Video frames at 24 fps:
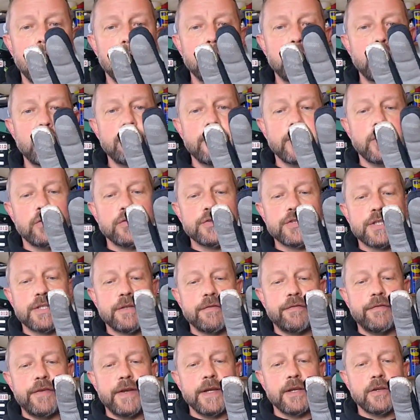Moving on to the
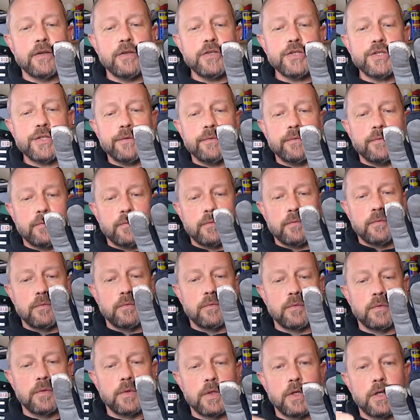fingers,
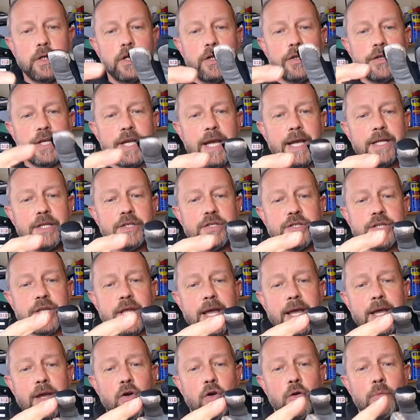at the ends
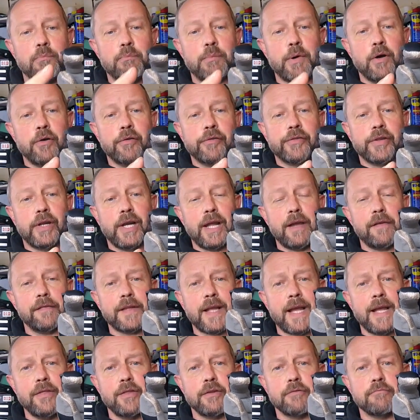there on both the left
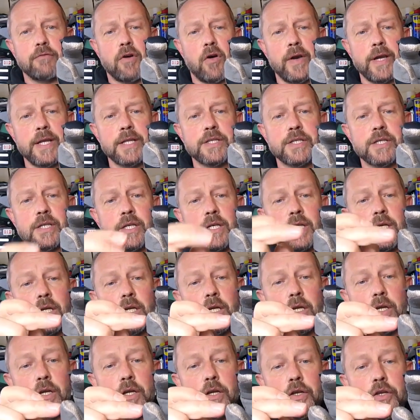and the right,
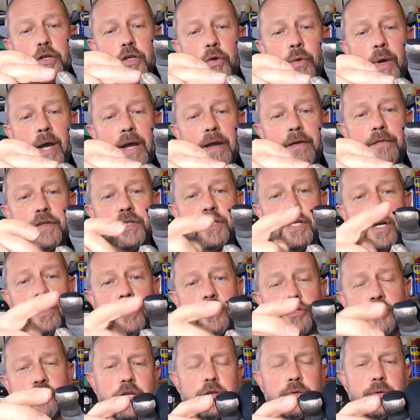you have
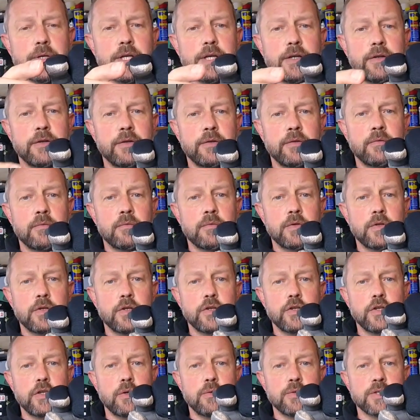touch. You can
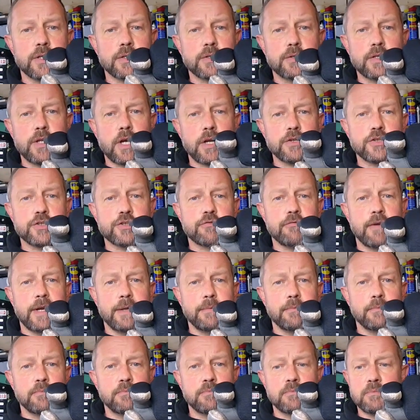use a touch
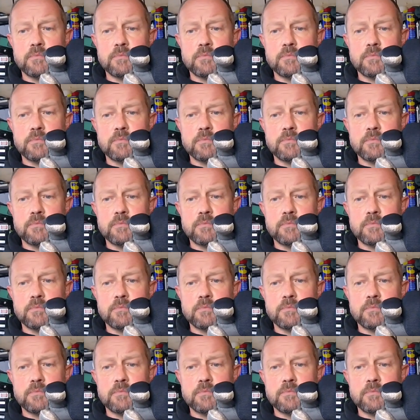screen,